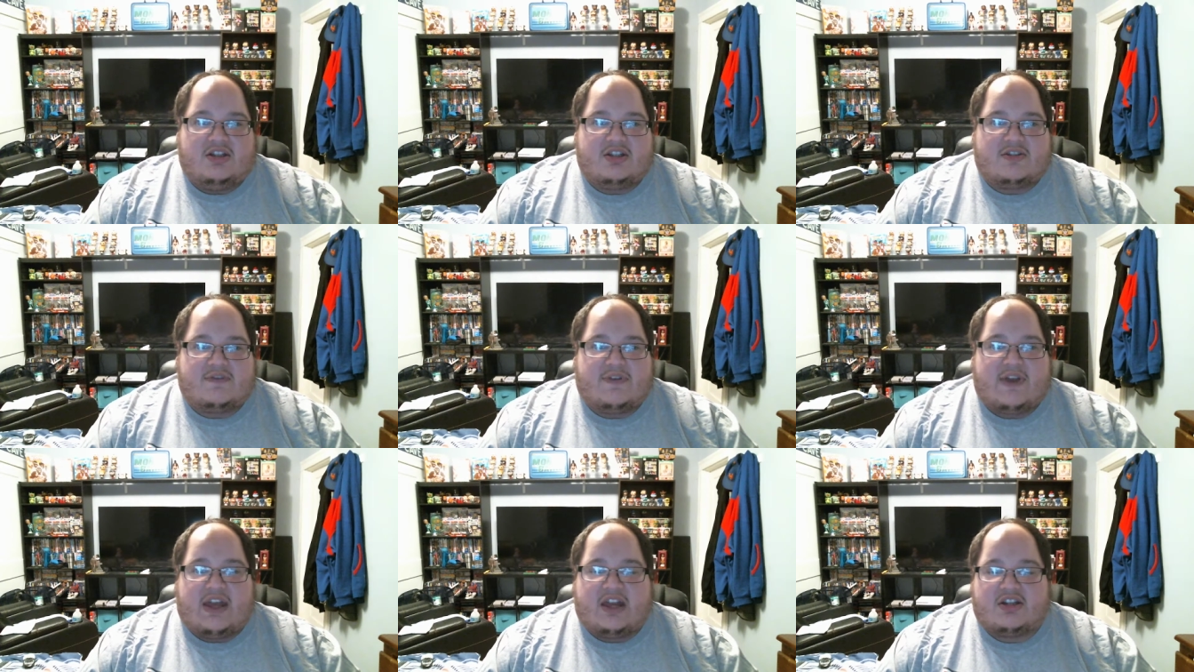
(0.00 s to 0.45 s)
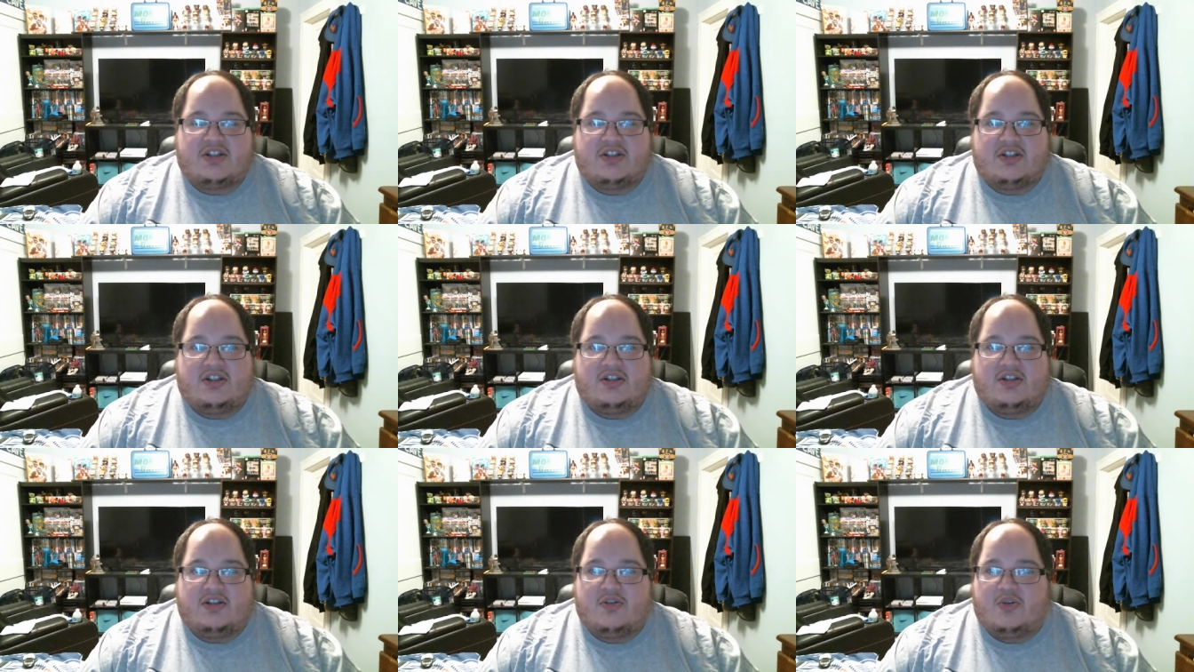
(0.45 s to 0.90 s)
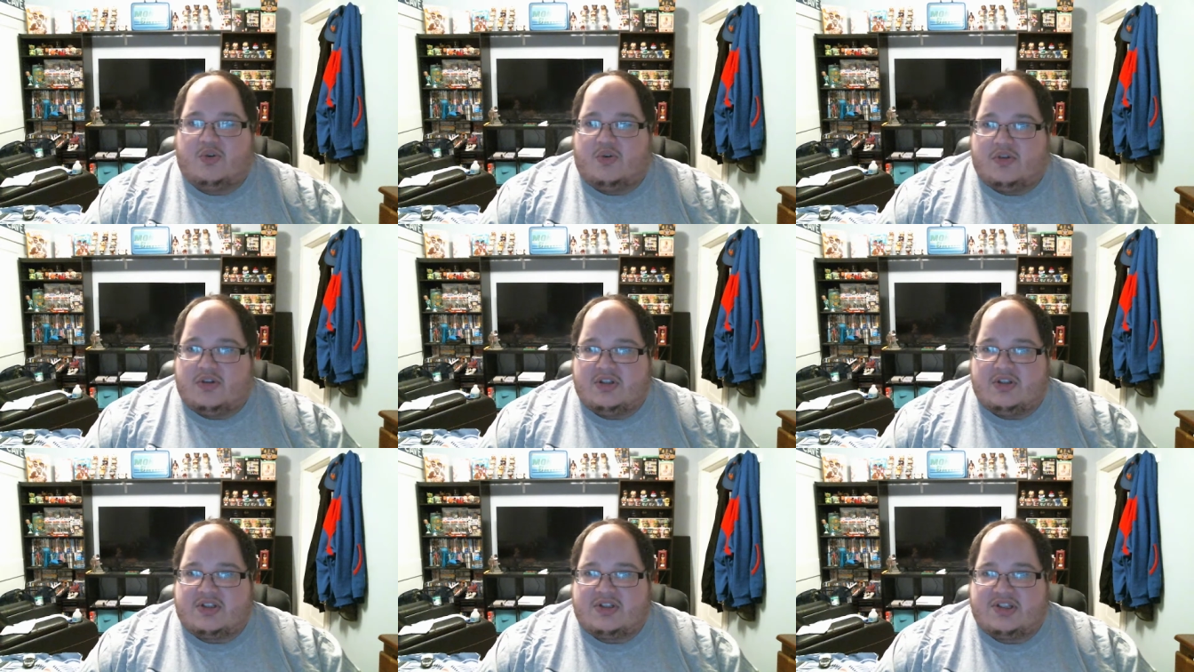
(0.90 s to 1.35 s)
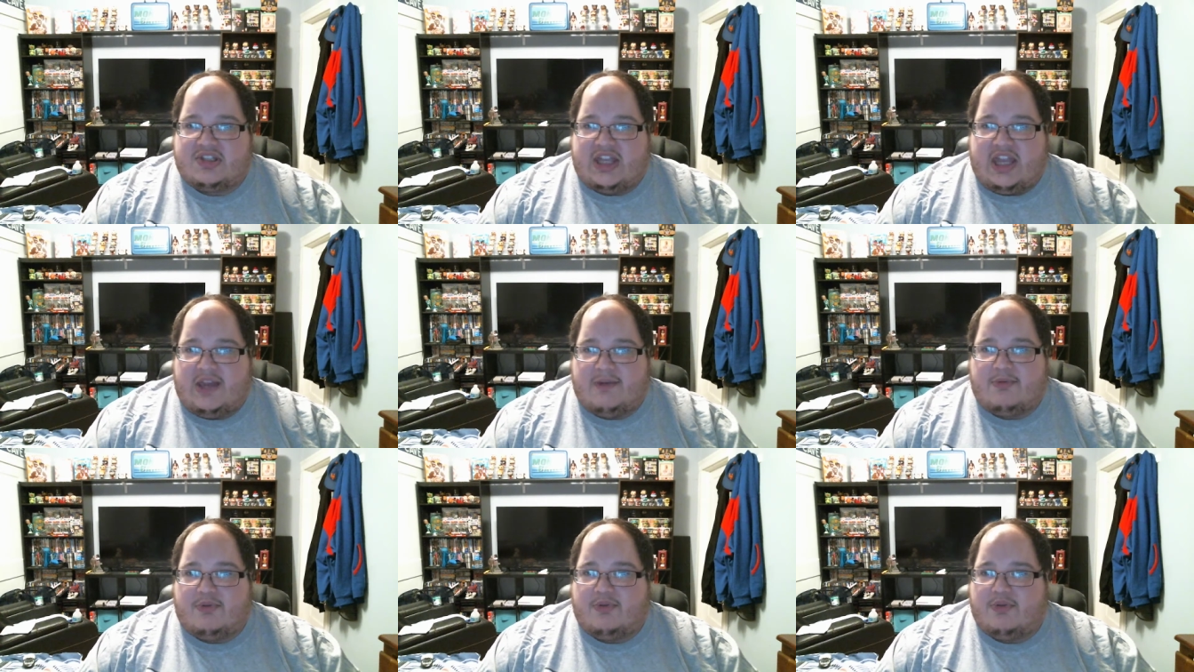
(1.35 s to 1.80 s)
faction or the
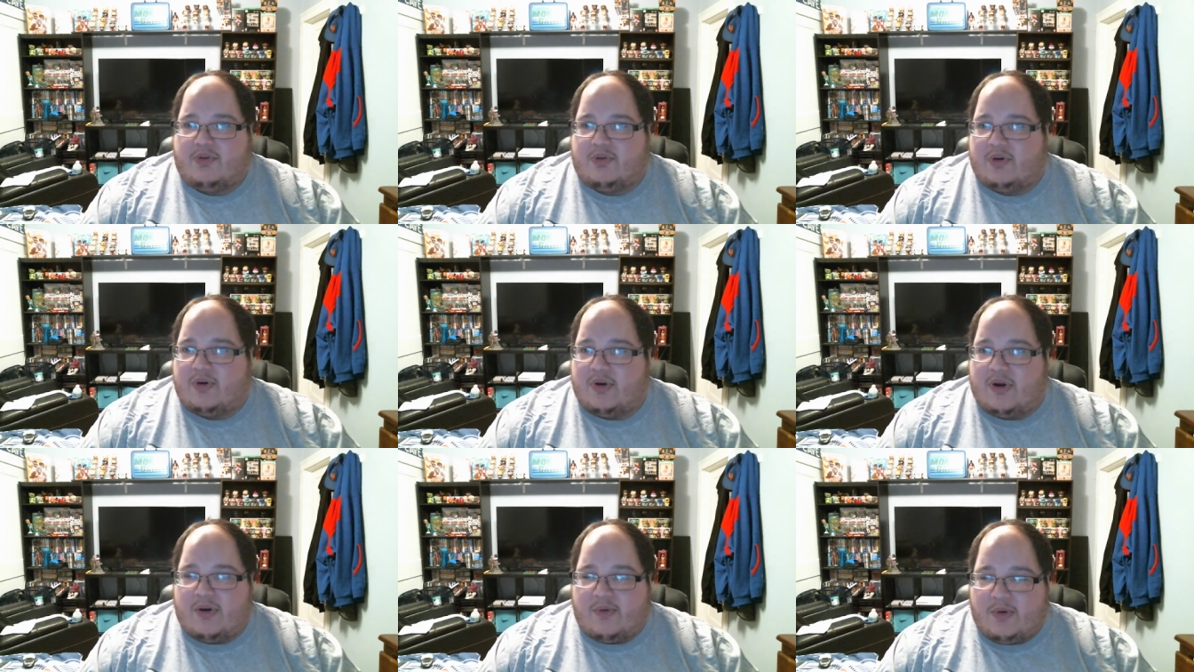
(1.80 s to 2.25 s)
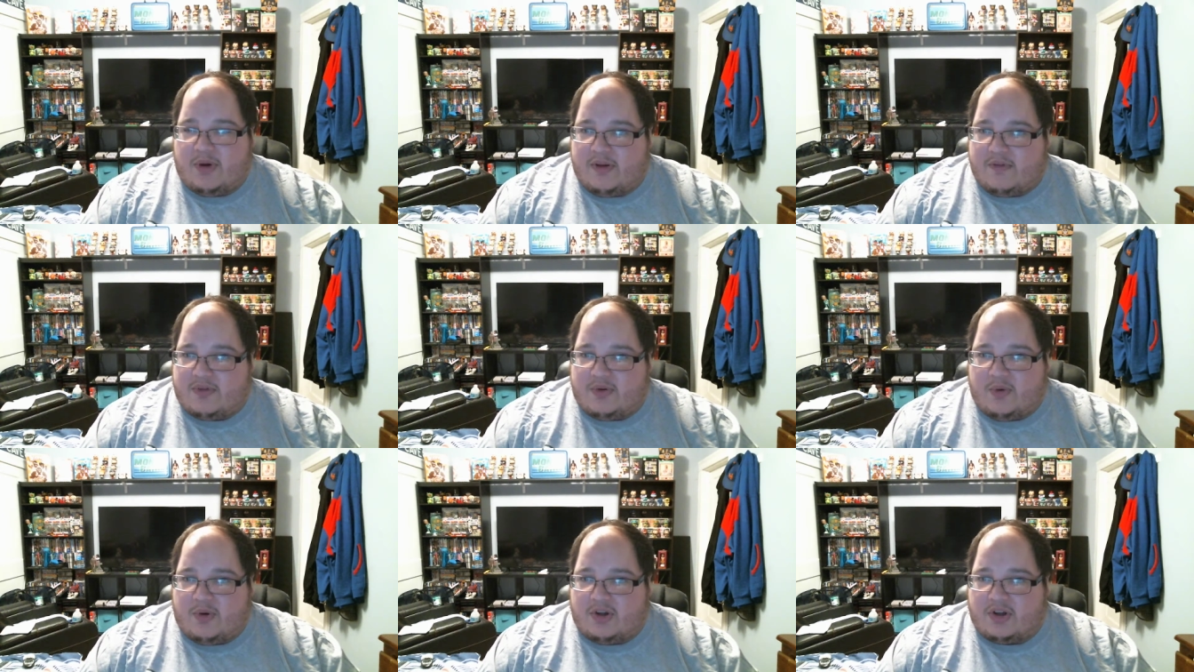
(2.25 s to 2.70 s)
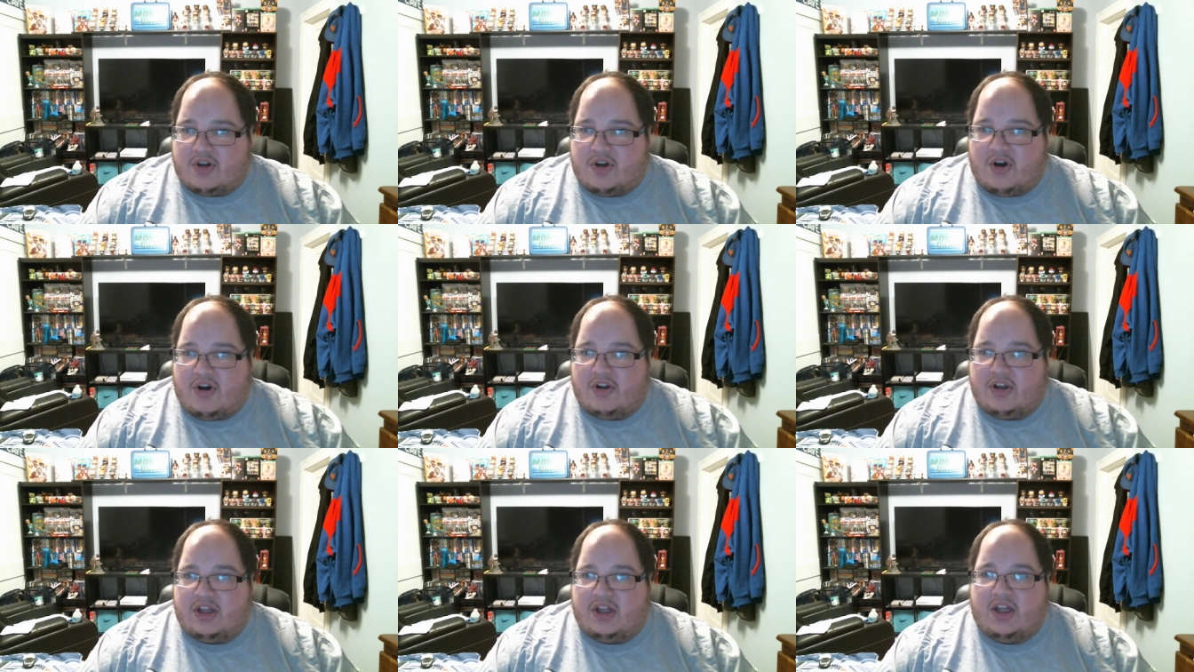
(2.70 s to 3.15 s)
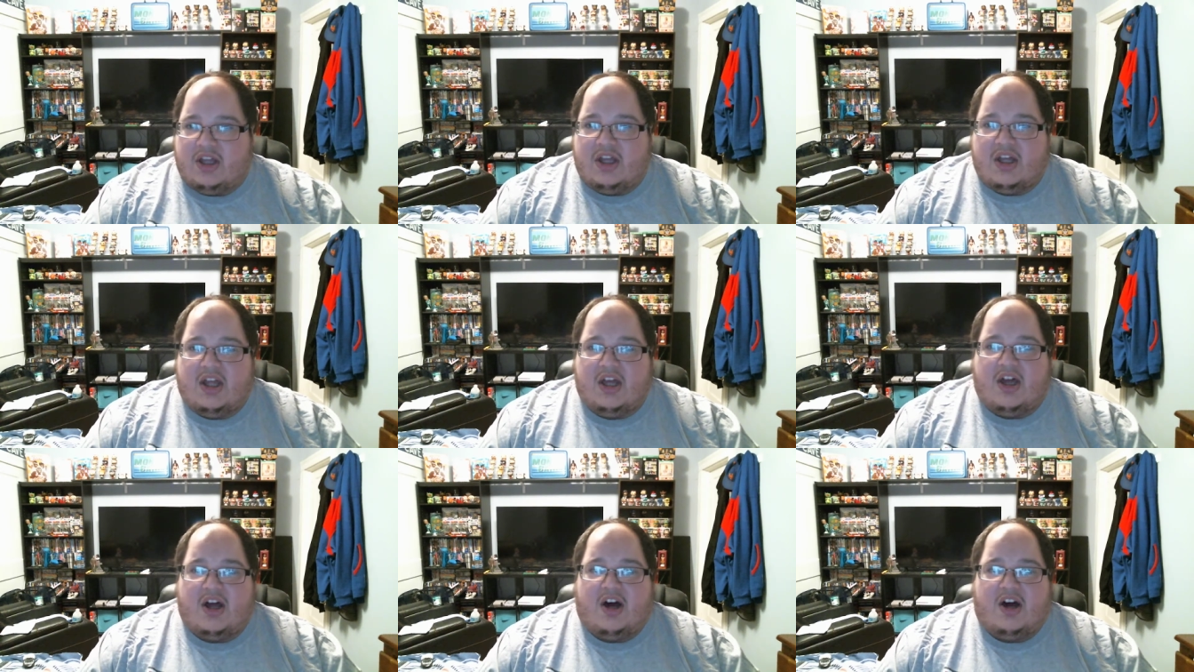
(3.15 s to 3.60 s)
stable or whatever you want to call it,
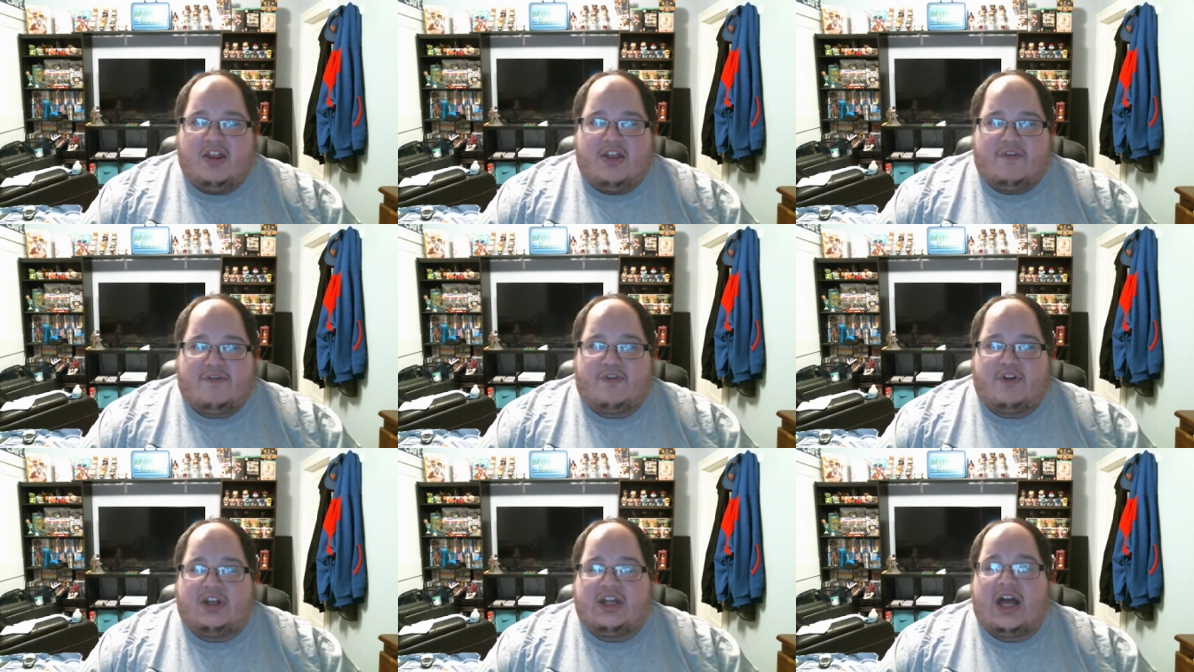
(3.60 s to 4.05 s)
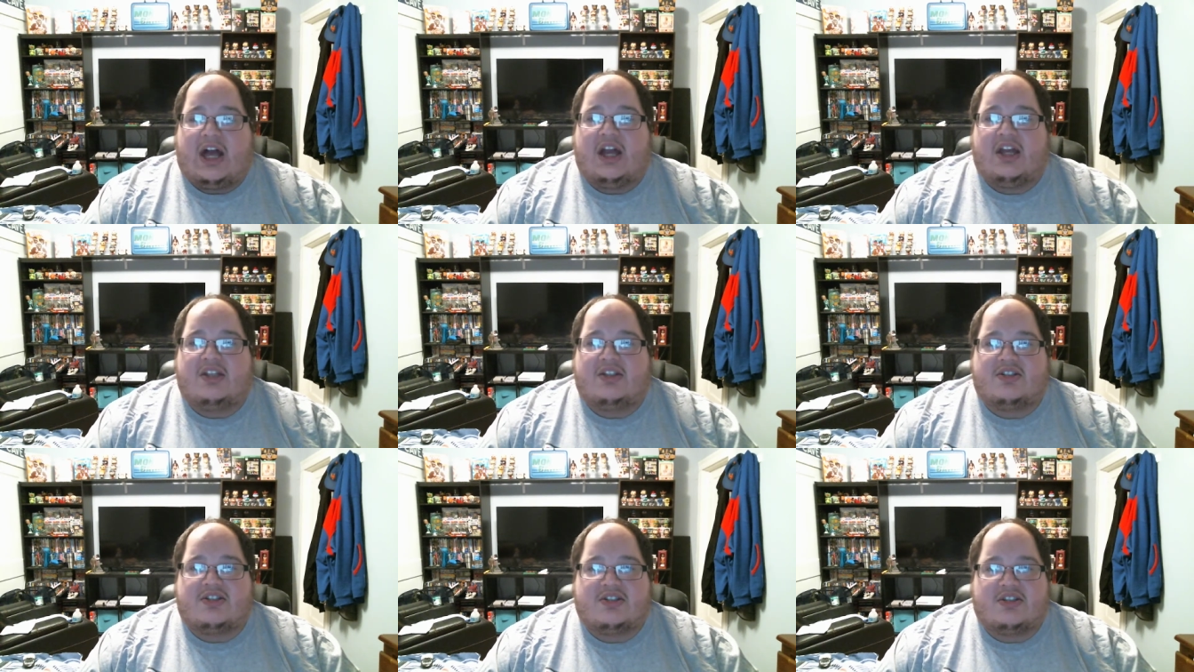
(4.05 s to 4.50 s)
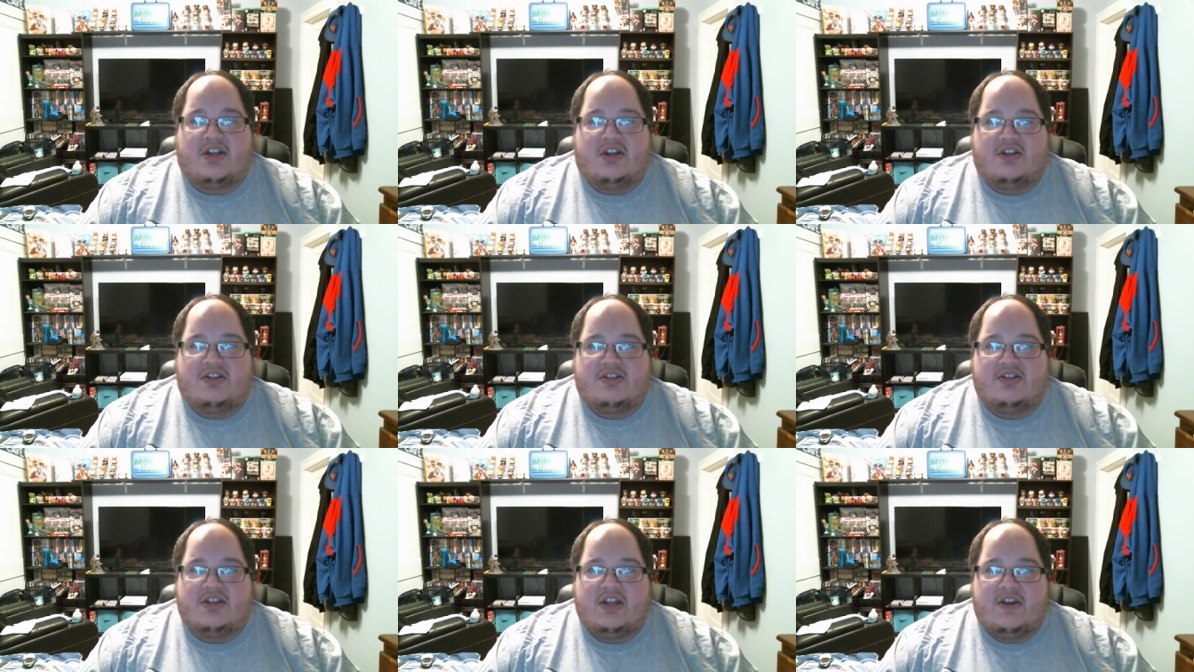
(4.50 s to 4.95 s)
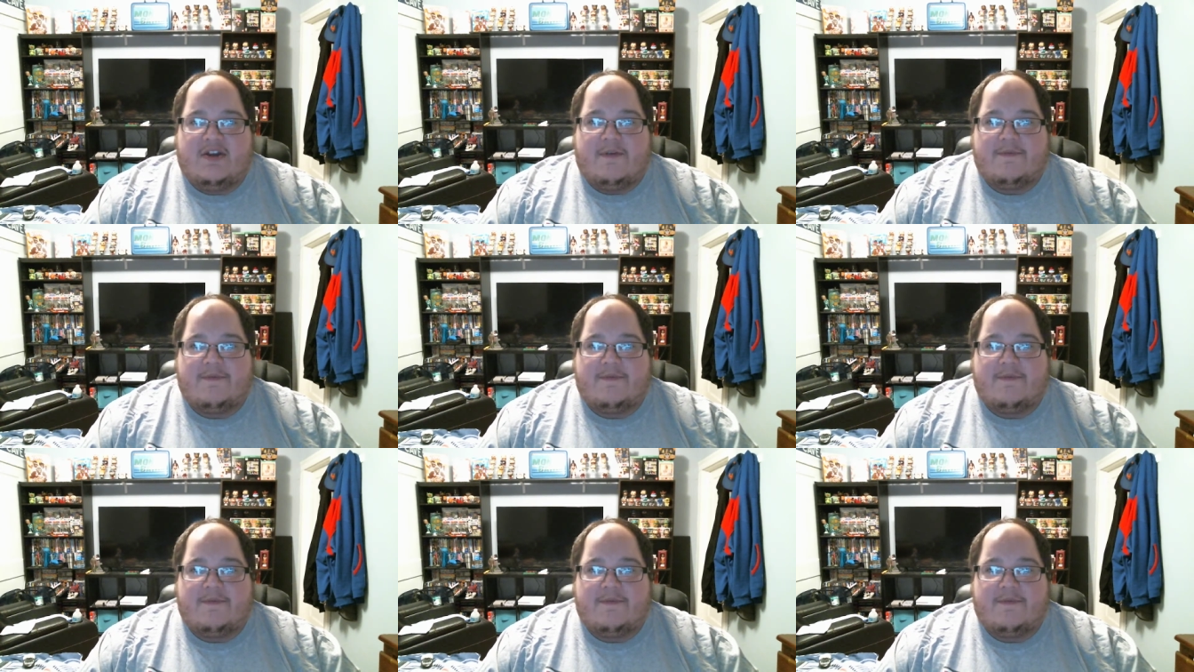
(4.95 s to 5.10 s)
the Forgotten Sons.